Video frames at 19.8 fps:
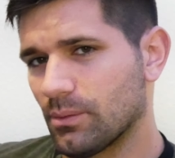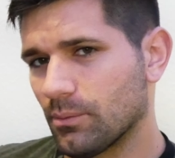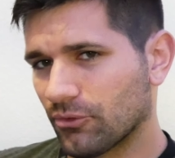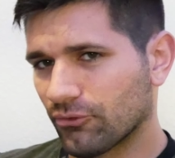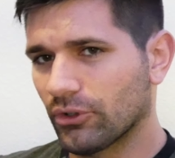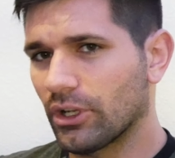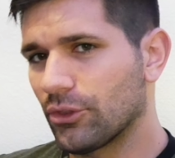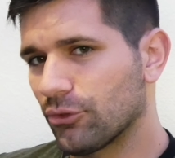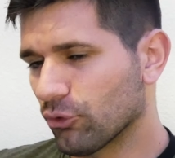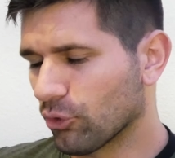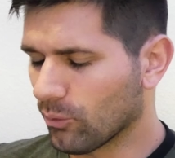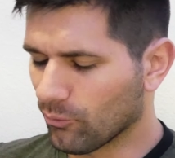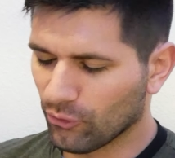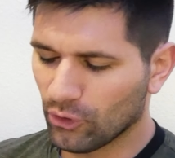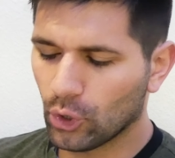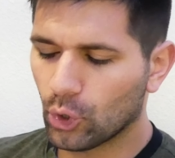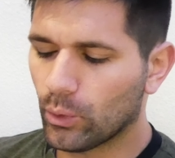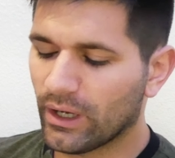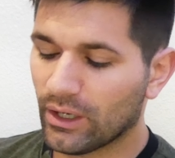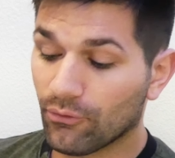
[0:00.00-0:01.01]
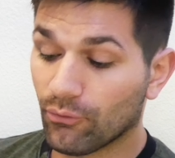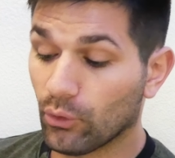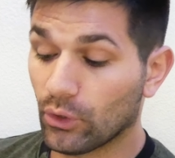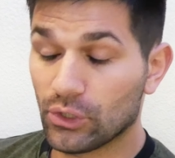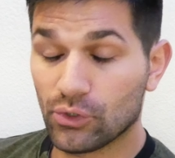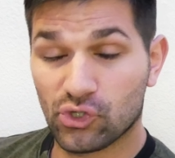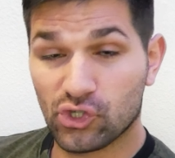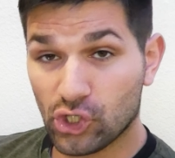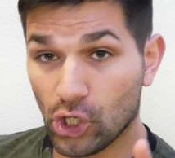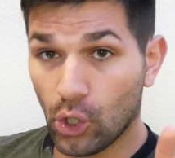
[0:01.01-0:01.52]
I'm gonna run through them real quick for
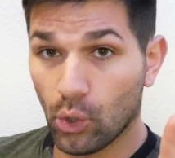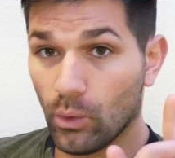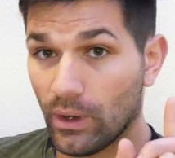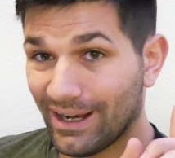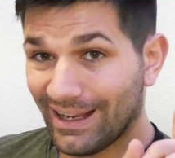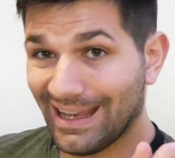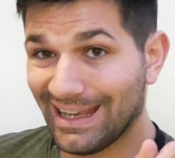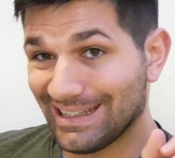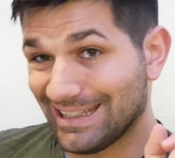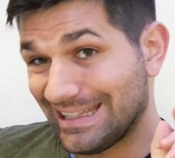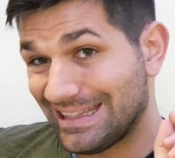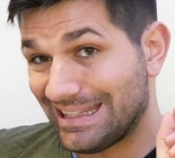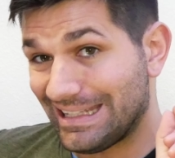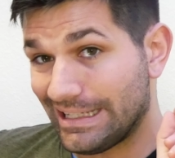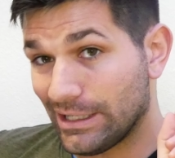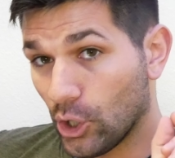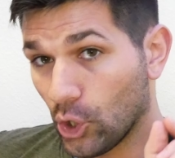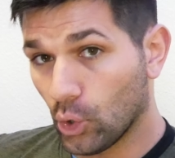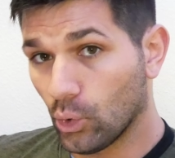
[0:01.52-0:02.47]
you. So again, the,